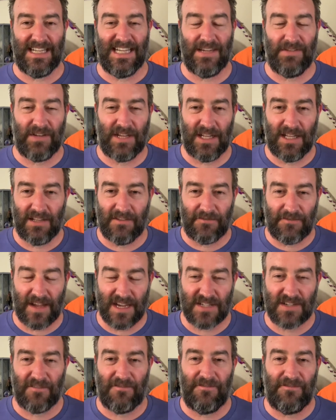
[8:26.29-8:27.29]
even in the
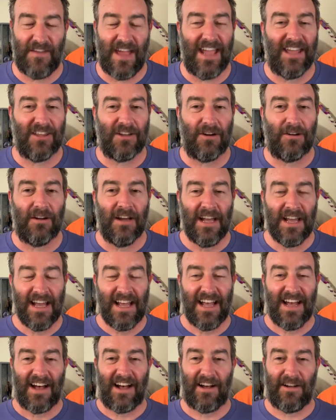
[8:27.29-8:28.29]
face of failure,
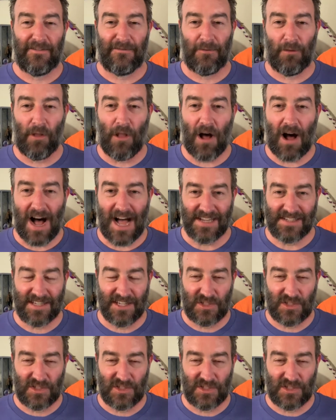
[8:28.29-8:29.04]
of loss.